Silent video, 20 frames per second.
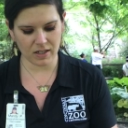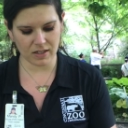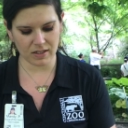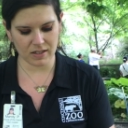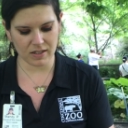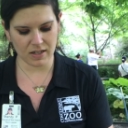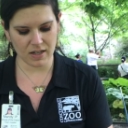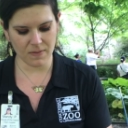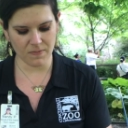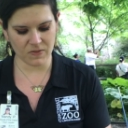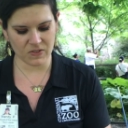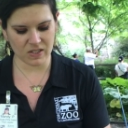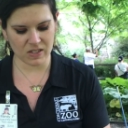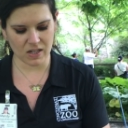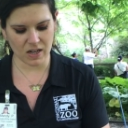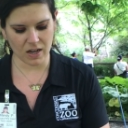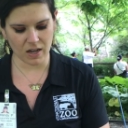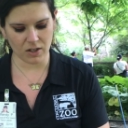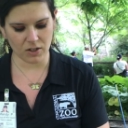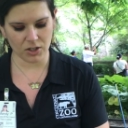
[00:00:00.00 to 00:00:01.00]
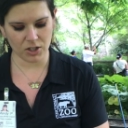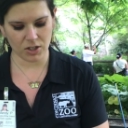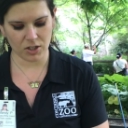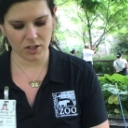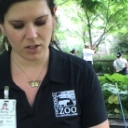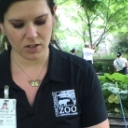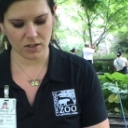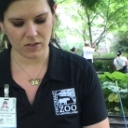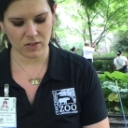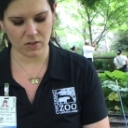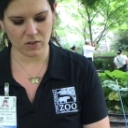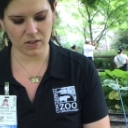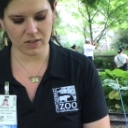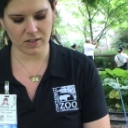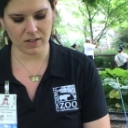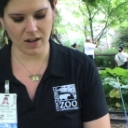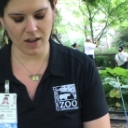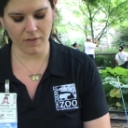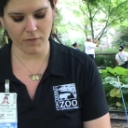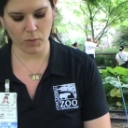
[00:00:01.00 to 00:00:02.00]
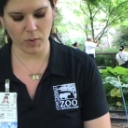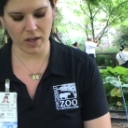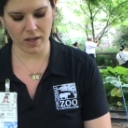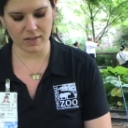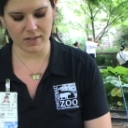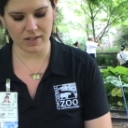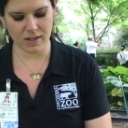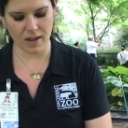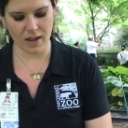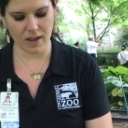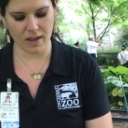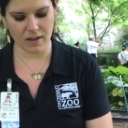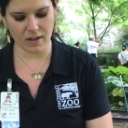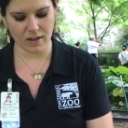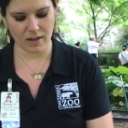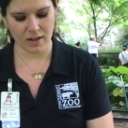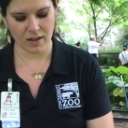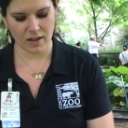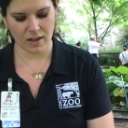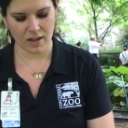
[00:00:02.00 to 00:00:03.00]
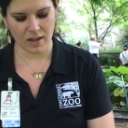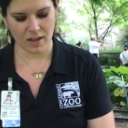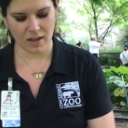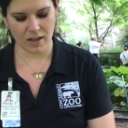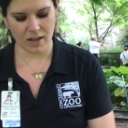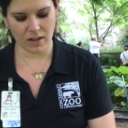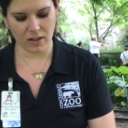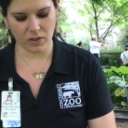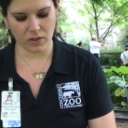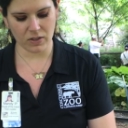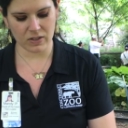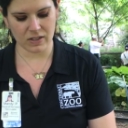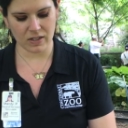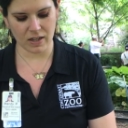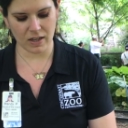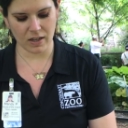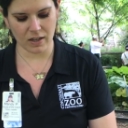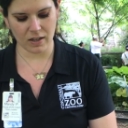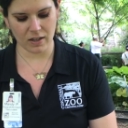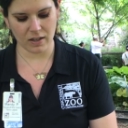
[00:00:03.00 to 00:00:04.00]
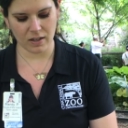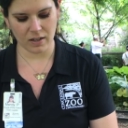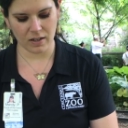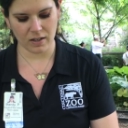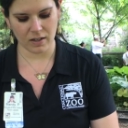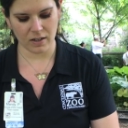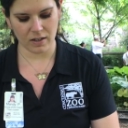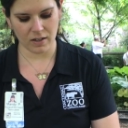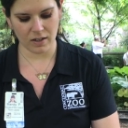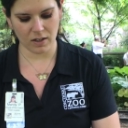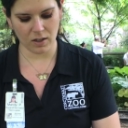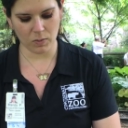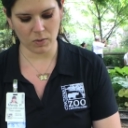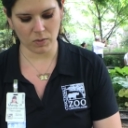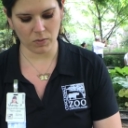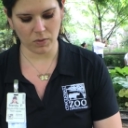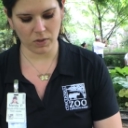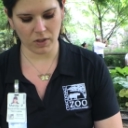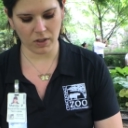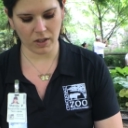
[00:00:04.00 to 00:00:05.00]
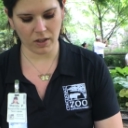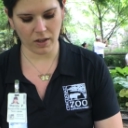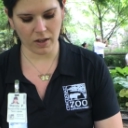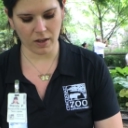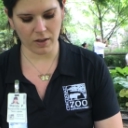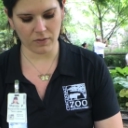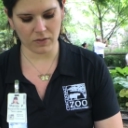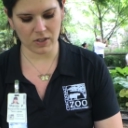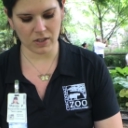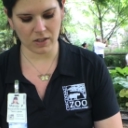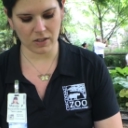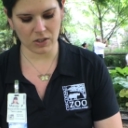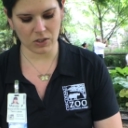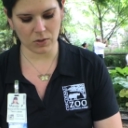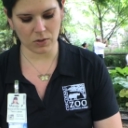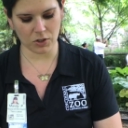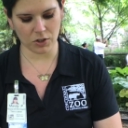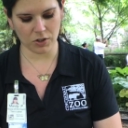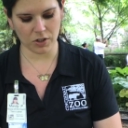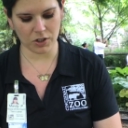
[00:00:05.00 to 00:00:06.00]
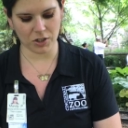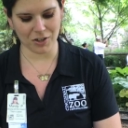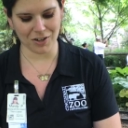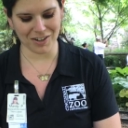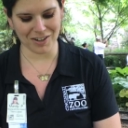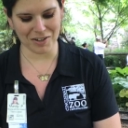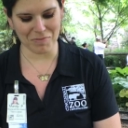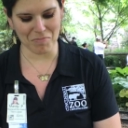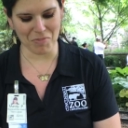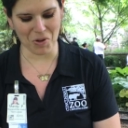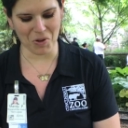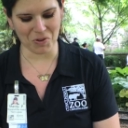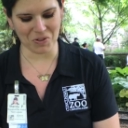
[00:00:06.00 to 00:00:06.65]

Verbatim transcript: its nymph stage. So it doesn't have wings yet and it looks like they would really love to get to a tree trunk and molt.